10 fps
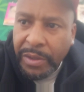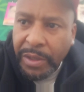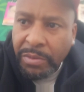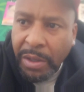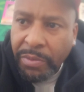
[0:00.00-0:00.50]

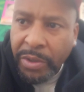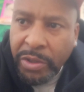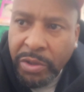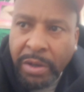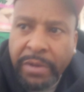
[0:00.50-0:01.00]
That's when I
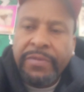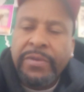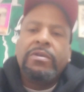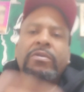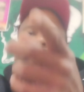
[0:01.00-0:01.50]
really started to feel
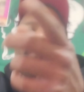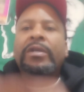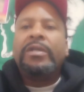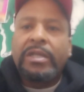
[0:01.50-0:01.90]
a little funny.